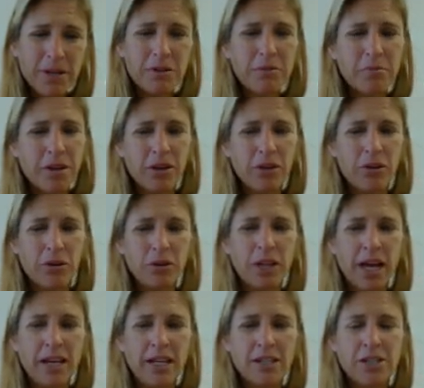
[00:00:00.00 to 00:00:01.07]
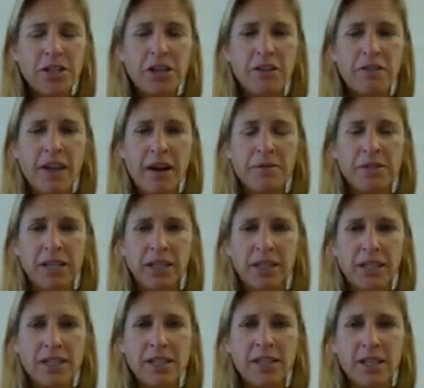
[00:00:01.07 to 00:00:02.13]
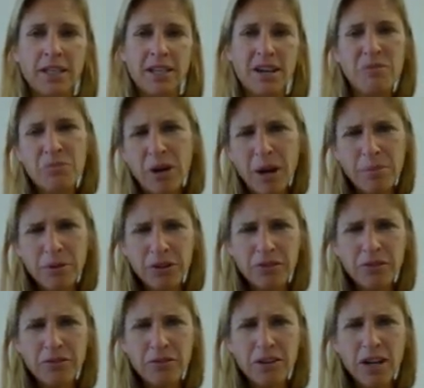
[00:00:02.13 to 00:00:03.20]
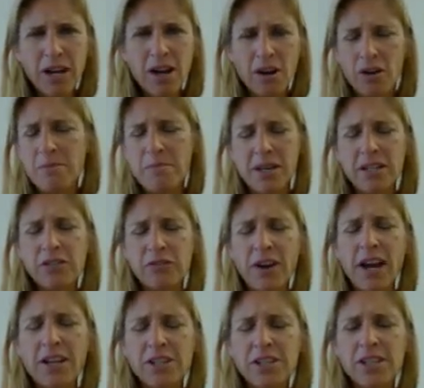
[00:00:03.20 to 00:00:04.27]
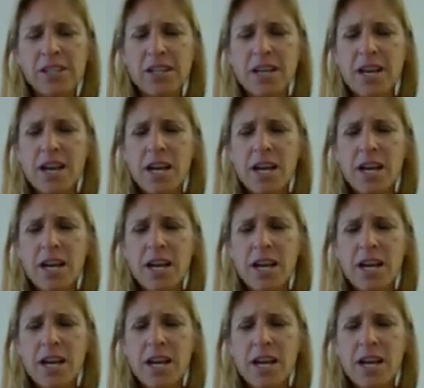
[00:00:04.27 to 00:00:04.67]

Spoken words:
it would be a whole lot easier if that was at least an improper or a mixed fraction.